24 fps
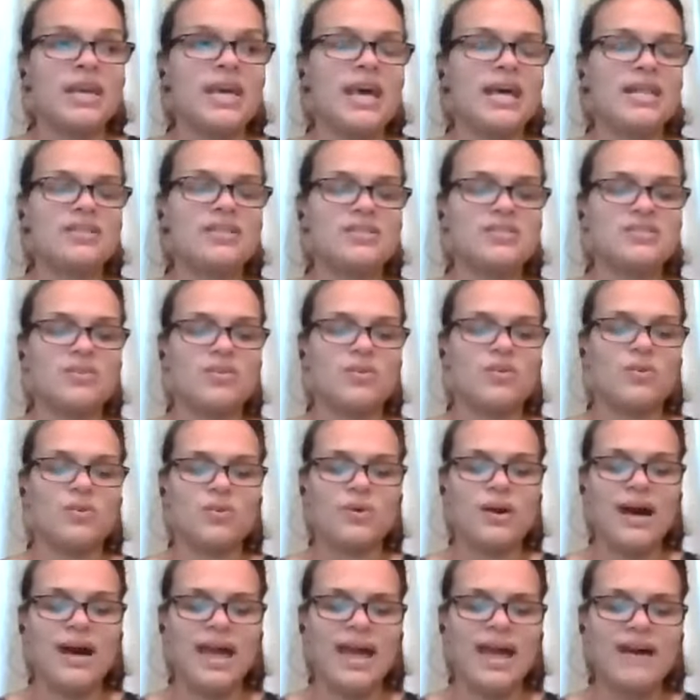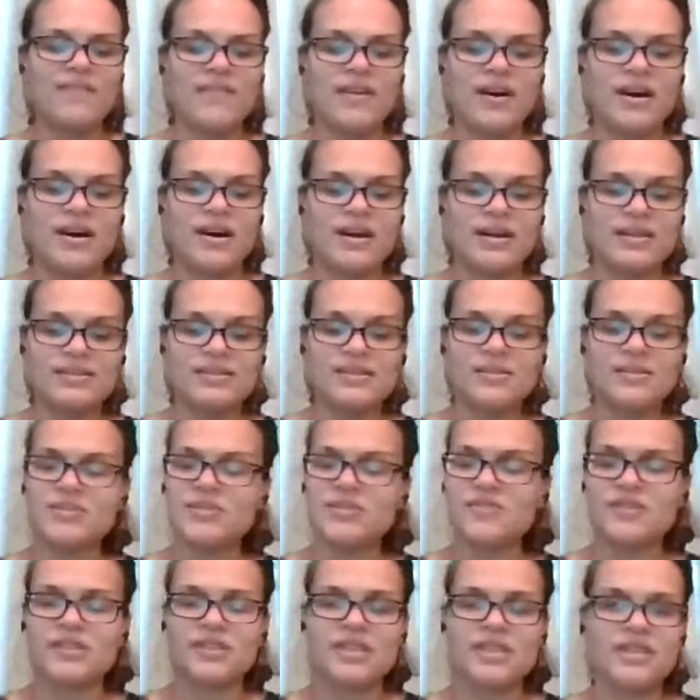And so I have uh, some
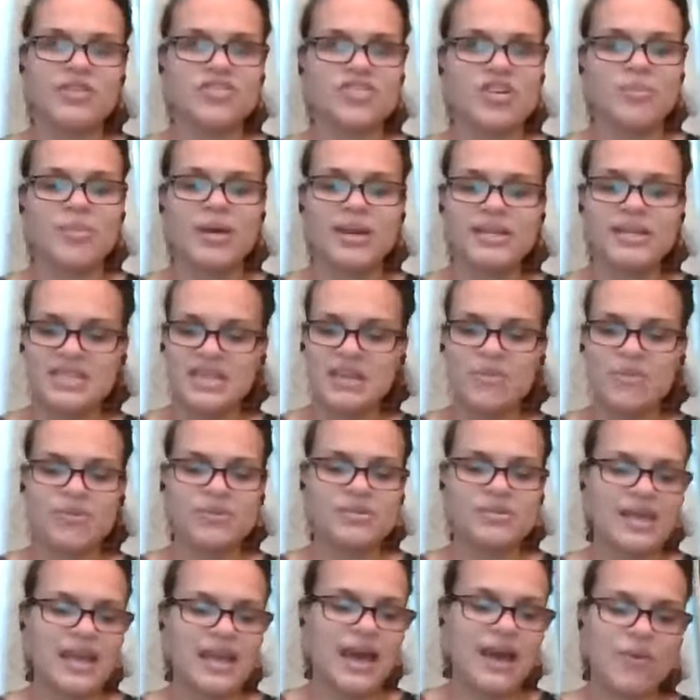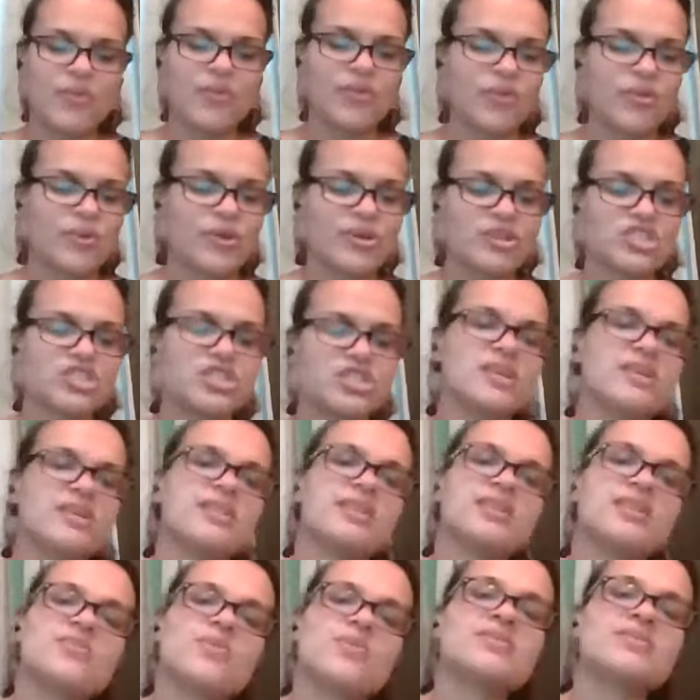different leaders on my team who say, I really want to share
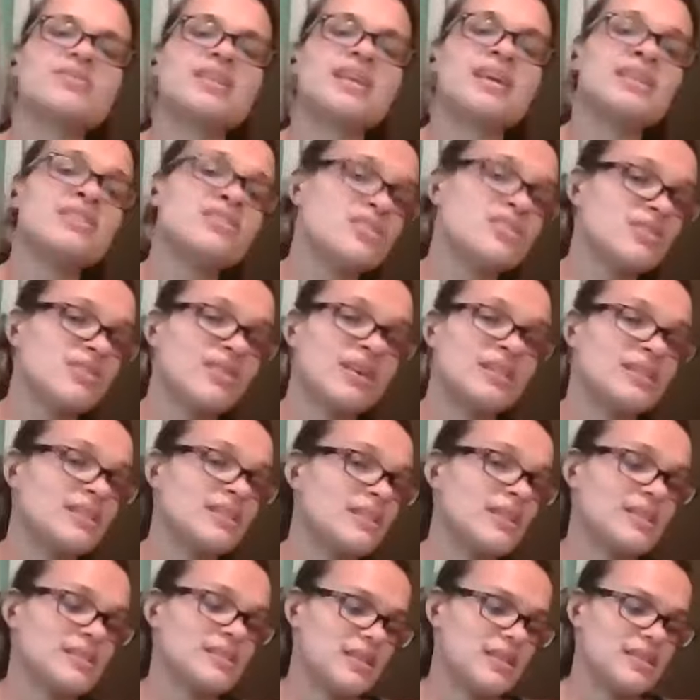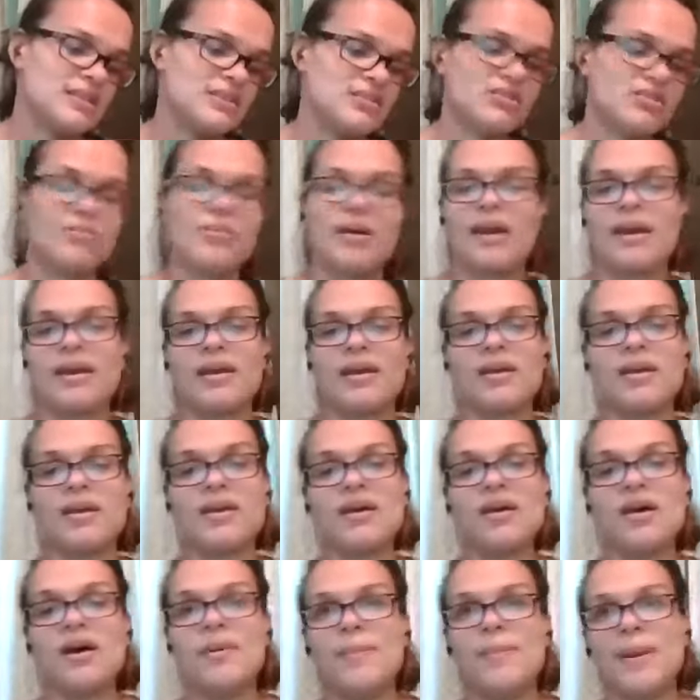these oils and integrate this into my
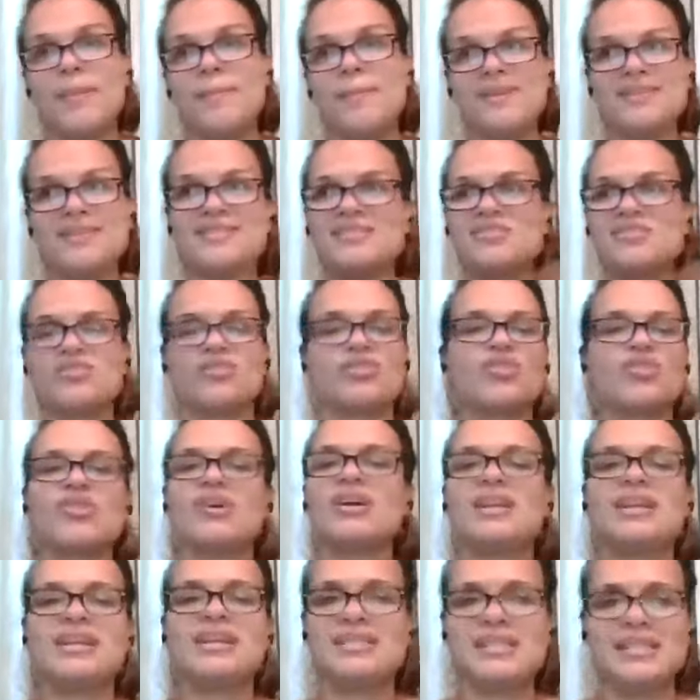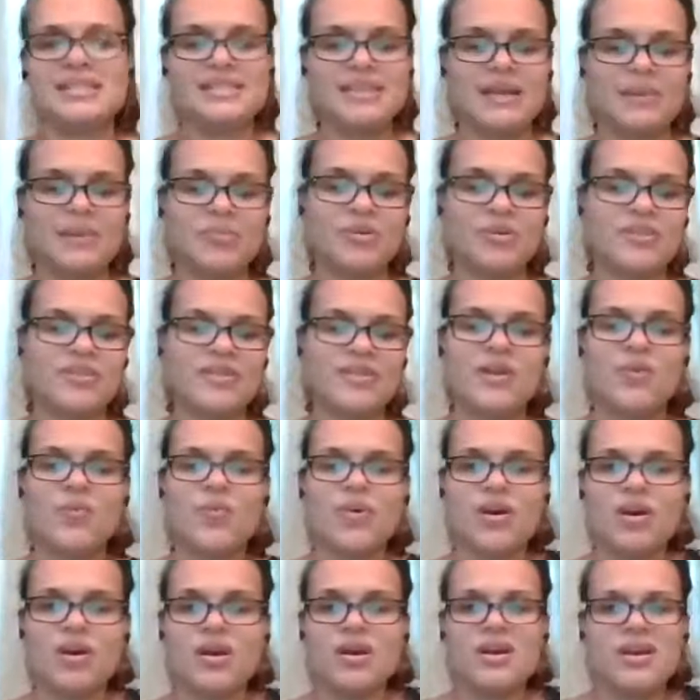my business or create it as a separate thing
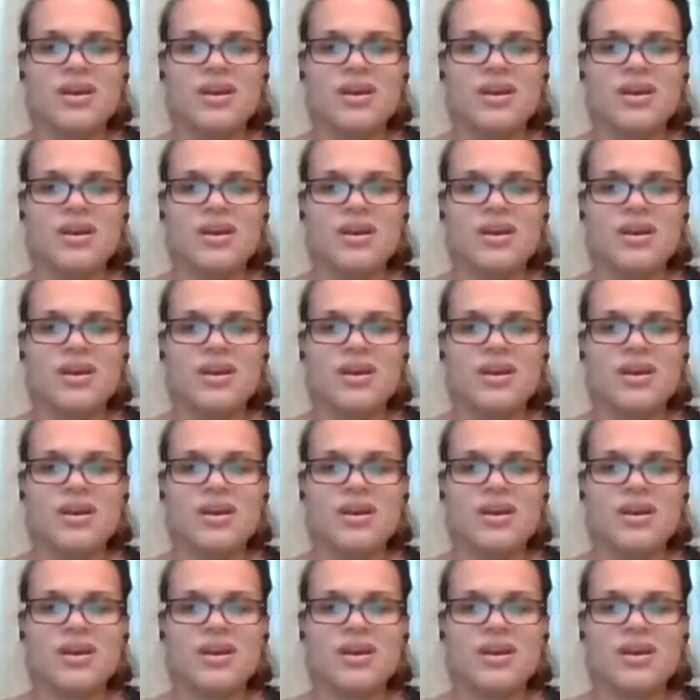where,